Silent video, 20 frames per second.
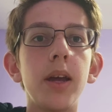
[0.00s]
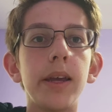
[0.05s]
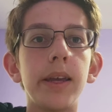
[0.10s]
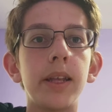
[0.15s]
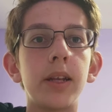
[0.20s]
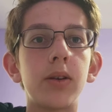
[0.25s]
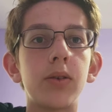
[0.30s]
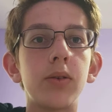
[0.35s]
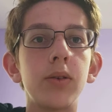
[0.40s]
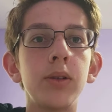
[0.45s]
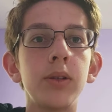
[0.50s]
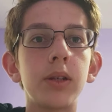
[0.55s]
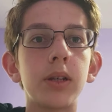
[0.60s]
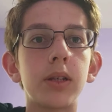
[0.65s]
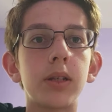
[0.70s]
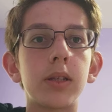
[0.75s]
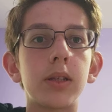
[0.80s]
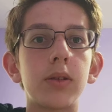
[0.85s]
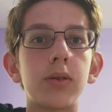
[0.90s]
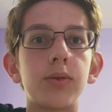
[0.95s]
In
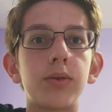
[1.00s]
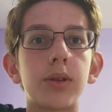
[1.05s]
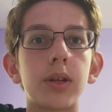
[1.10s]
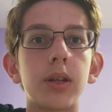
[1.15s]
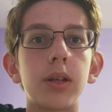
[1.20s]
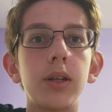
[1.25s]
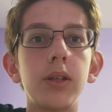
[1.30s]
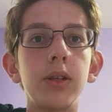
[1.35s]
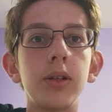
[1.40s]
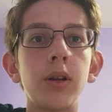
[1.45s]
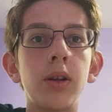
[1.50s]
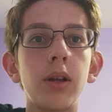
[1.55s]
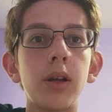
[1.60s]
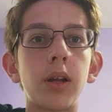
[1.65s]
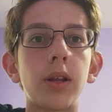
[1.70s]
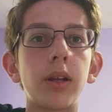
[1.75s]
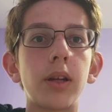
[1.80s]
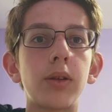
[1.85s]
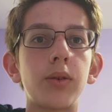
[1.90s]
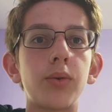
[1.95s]
contrast to traditional
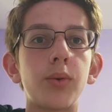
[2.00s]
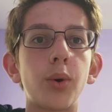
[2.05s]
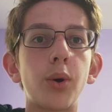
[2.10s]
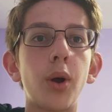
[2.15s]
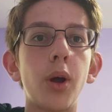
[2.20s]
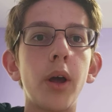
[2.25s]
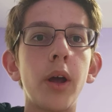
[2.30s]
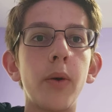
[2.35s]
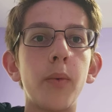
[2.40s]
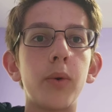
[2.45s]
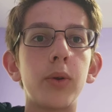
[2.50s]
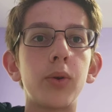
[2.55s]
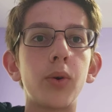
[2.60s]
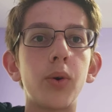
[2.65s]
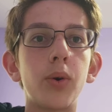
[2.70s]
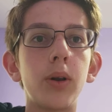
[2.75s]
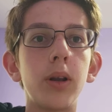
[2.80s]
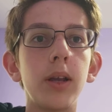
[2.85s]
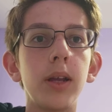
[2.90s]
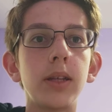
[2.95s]
architecture, when
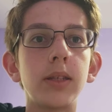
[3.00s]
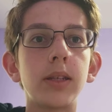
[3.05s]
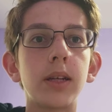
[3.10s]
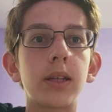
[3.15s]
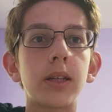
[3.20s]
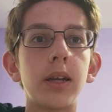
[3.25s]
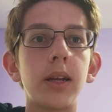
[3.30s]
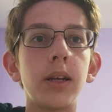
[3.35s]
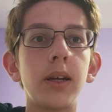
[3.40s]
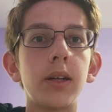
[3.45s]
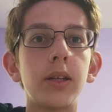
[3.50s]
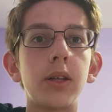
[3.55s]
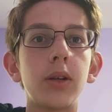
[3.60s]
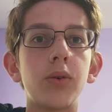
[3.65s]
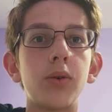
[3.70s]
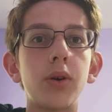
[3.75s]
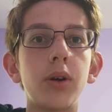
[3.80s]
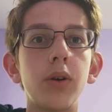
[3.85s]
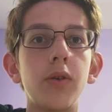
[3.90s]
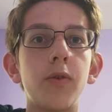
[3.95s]
only a certain
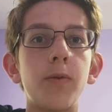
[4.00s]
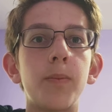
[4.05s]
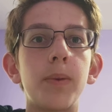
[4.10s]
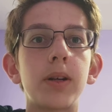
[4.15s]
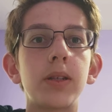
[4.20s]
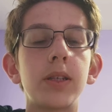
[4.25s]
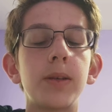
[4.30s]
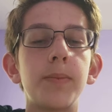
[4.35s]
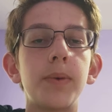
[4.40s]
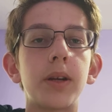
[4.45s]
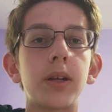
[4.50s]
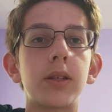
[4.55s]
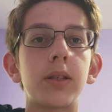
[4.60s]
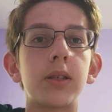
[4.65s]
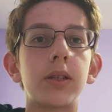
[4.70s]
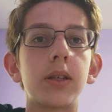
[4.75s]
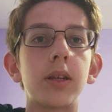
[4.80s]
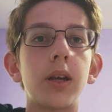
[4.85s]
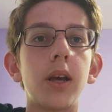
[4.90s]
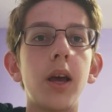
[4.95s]
category of
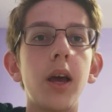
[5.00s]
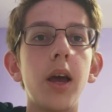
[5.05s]
participants,